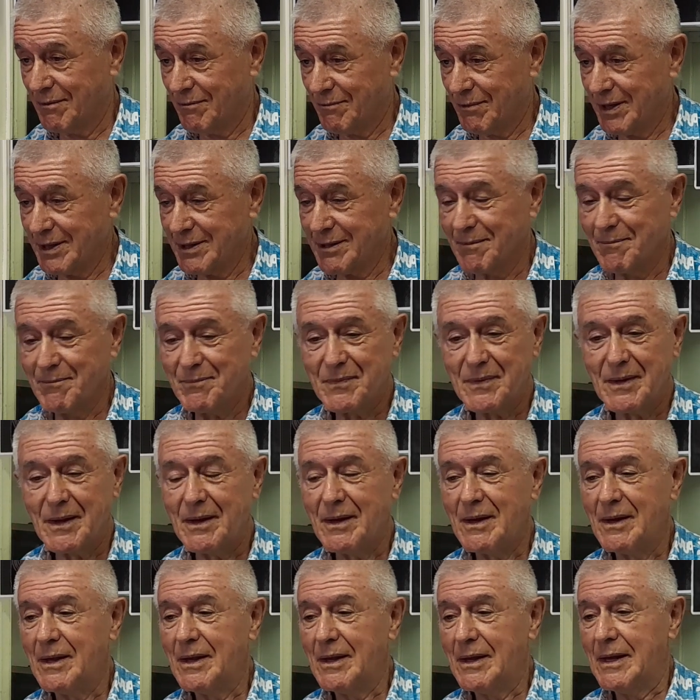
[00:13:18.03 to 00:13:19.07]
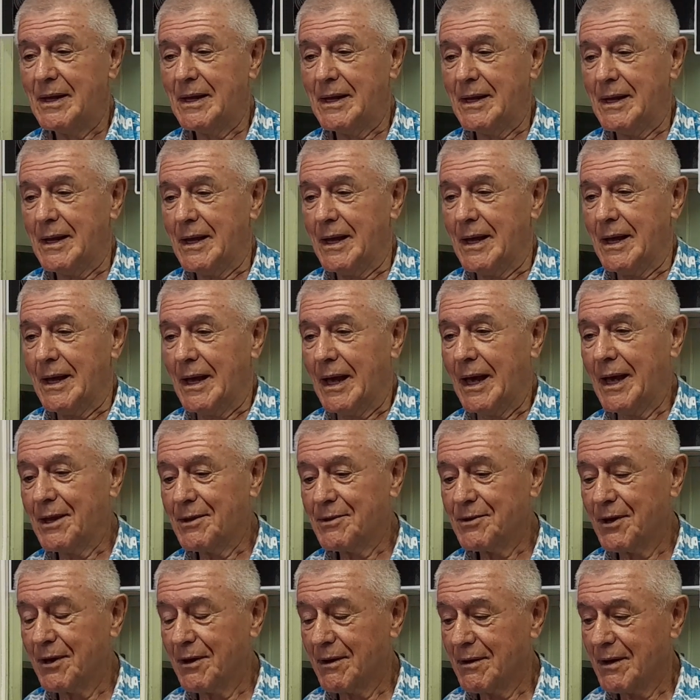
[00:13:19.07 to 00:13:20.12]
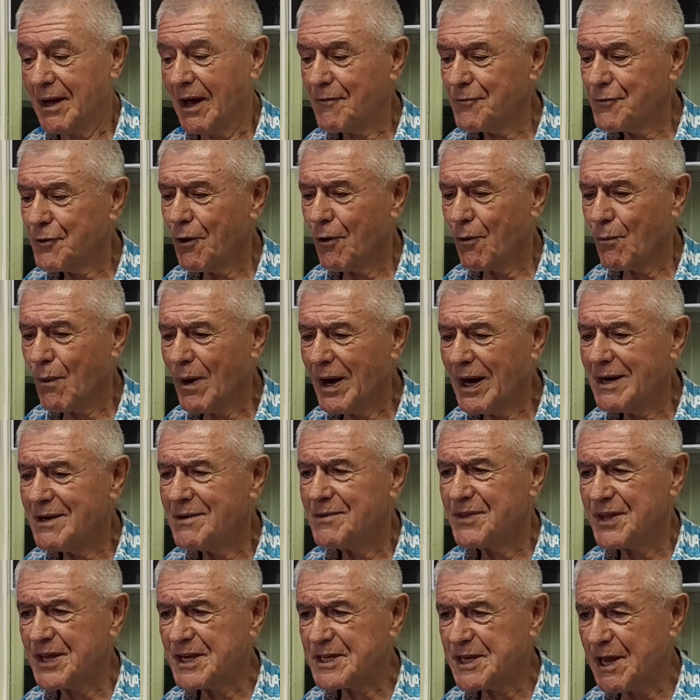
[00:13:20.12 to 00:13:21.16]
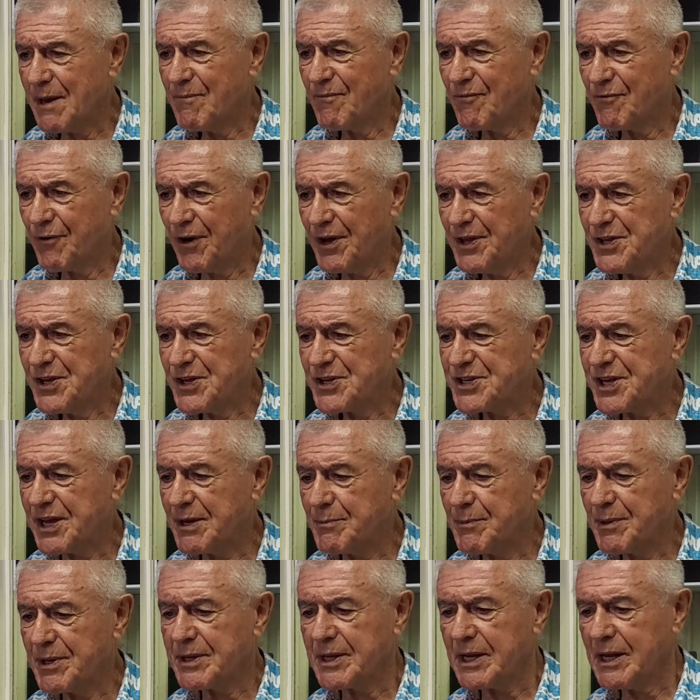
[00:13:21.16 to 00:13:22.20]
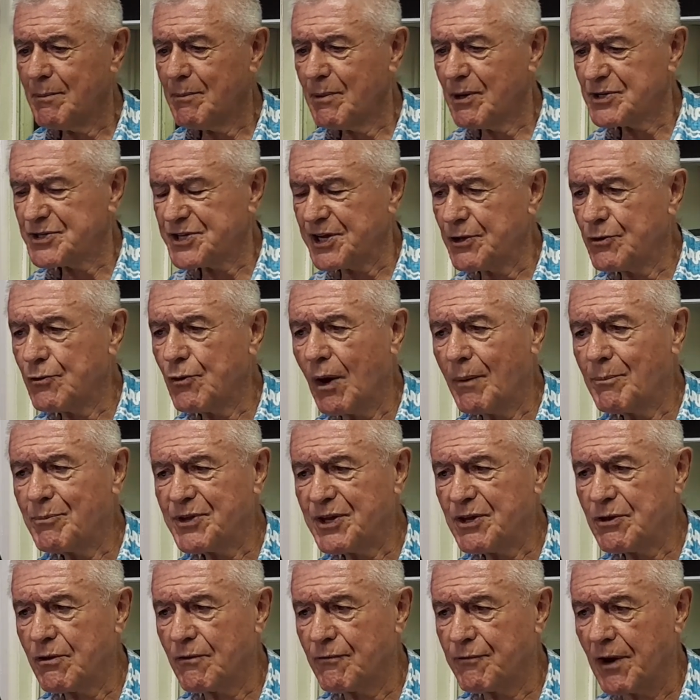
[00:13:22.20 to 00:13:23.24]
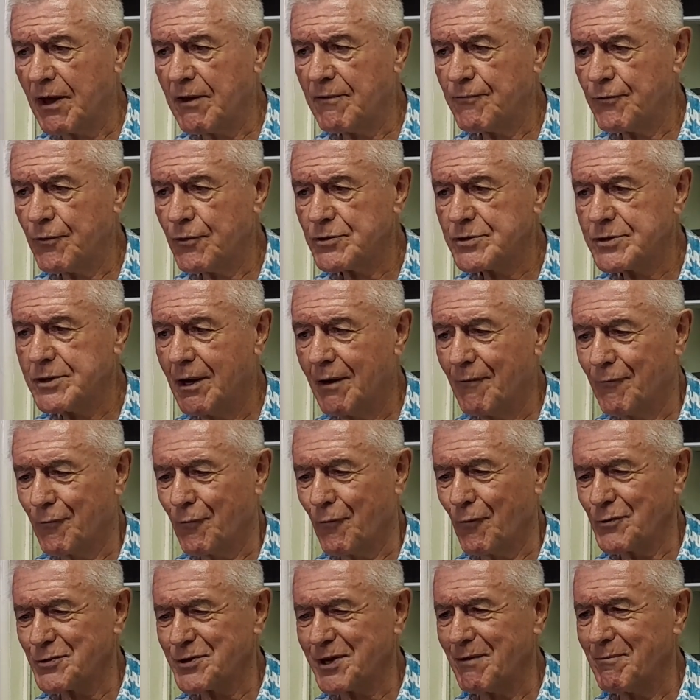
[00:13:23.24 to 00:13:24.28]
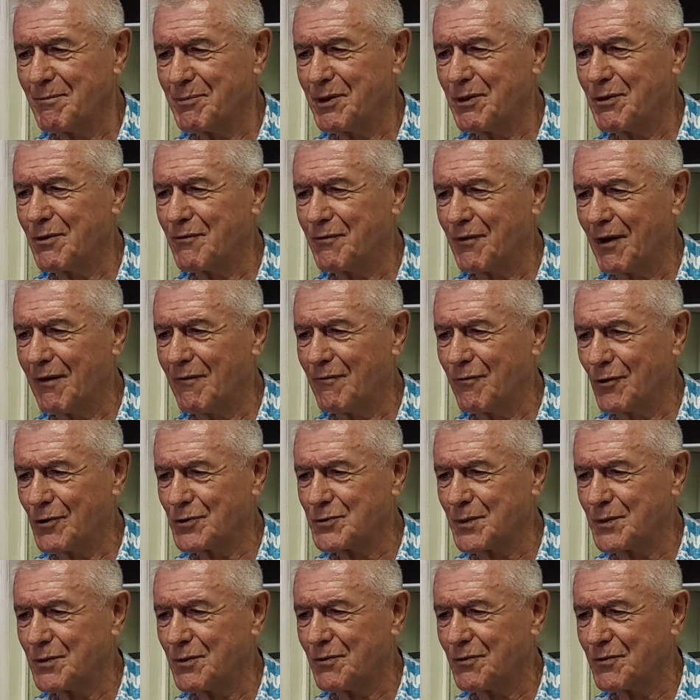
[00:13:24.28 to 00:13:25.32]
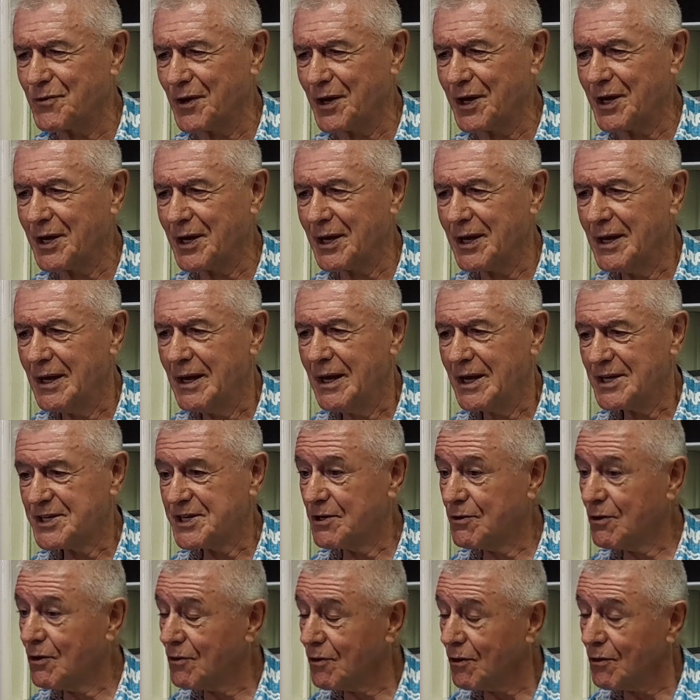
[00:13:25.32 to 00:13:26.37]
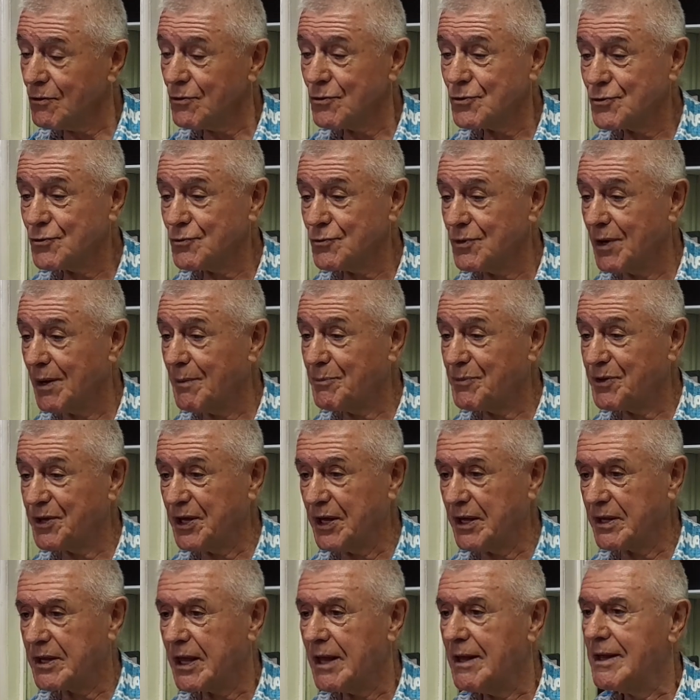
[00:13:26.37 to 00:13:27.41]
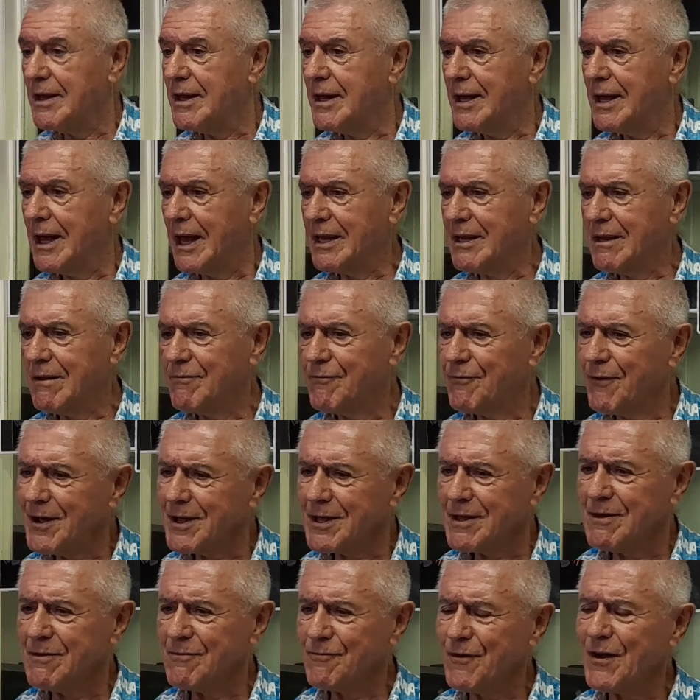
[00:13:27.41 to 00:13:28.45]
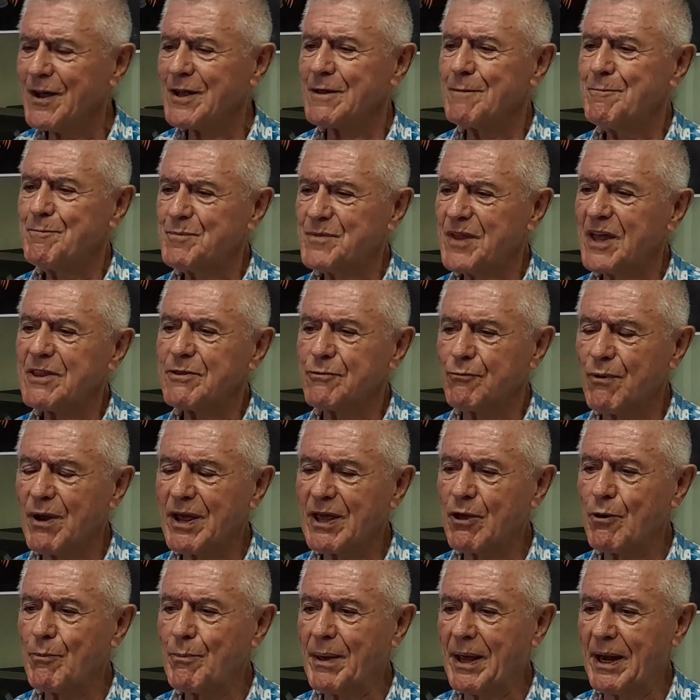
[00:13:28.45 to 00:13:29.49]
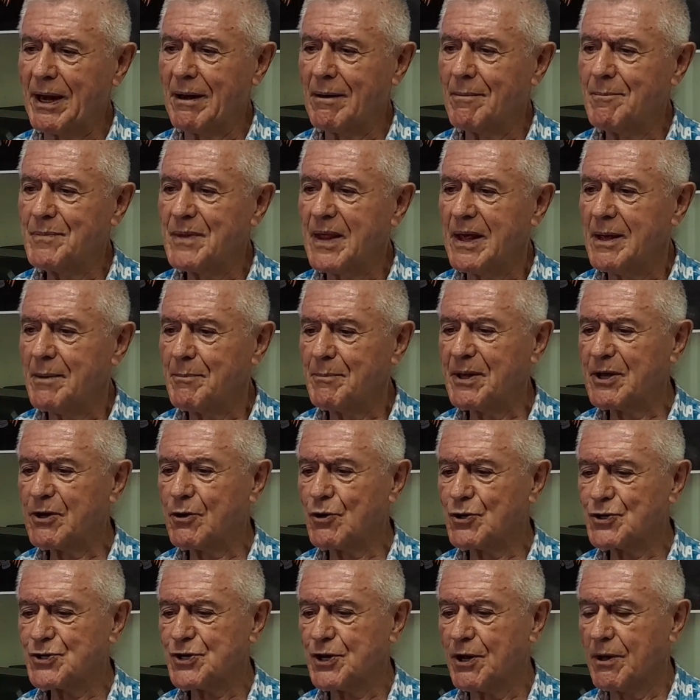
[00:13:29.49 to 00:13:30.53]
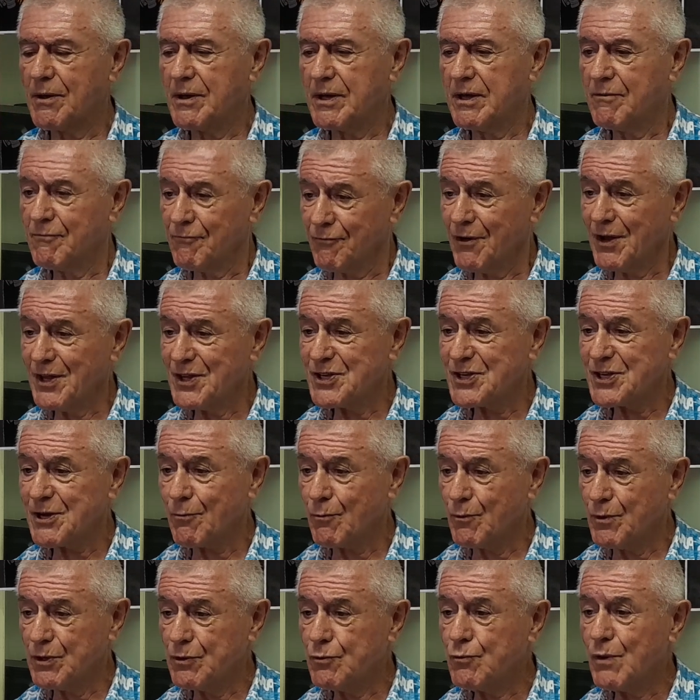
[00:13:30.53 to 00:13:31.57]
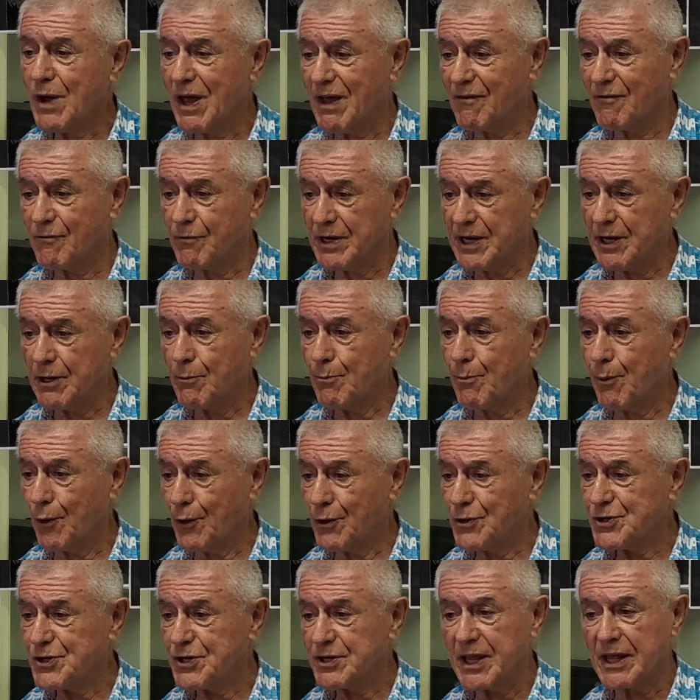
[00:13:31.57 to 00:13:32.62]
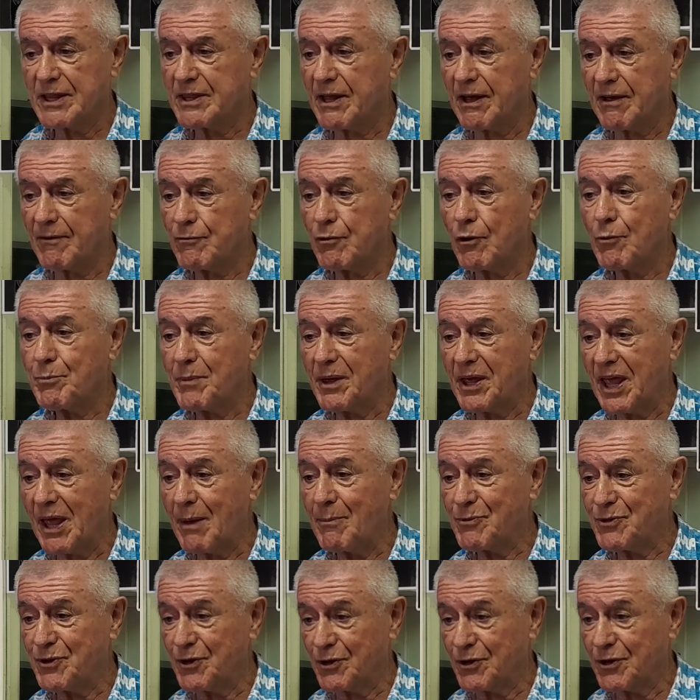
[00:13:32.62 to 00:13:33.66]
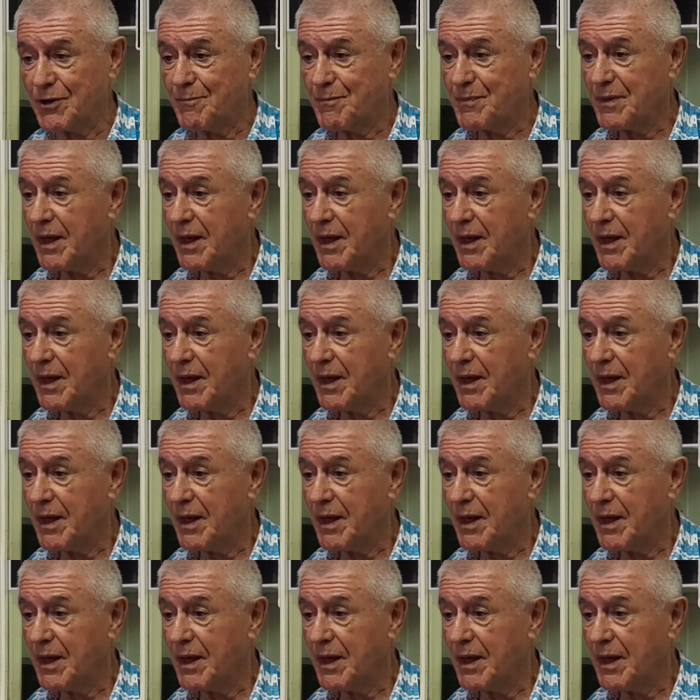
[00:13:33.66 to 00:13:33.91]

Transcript: Right? And after a while, the same friend said, "But Clément," said, "You empty the flying fox?" "Of course, I empty the flying fox. What do you think?" I said, "No, you should empty it." And in fact, that rang a bell, because in France we do have little birds that they are not being emptied.